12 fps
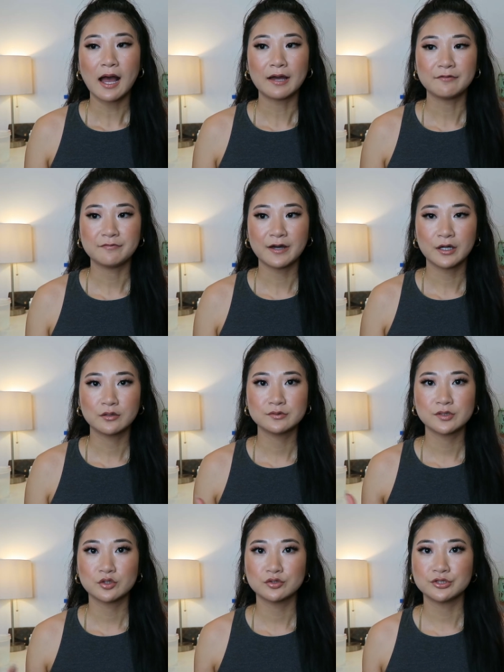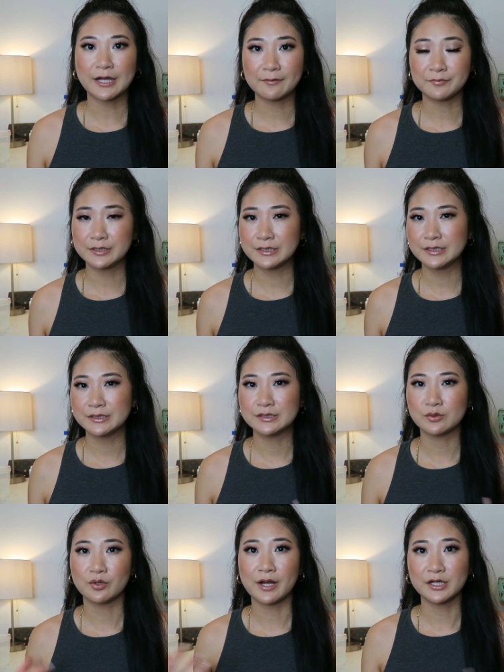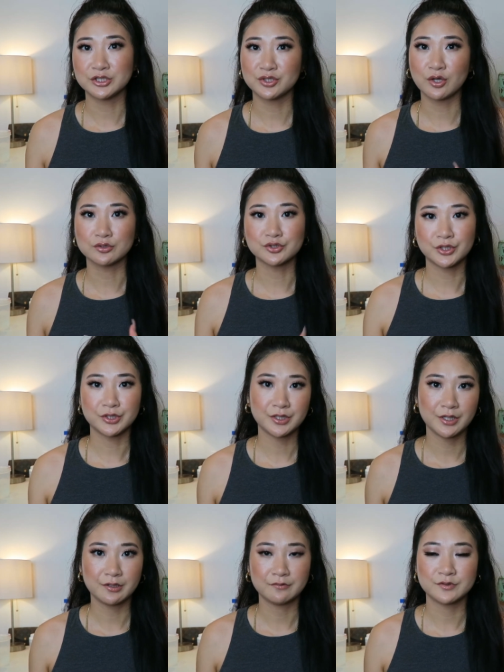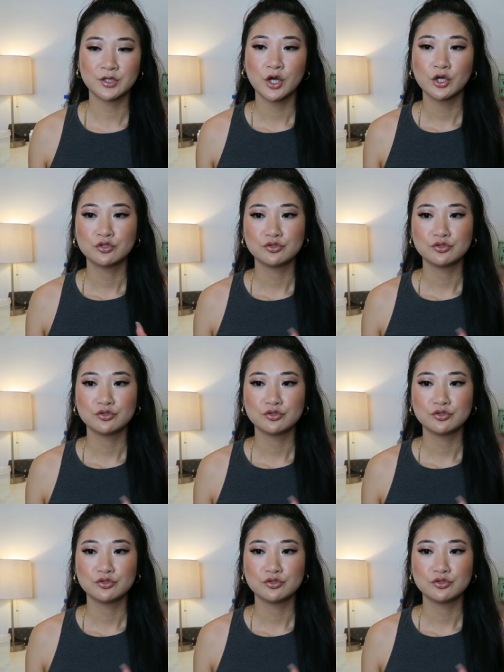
I found Japanese or Asian alternatives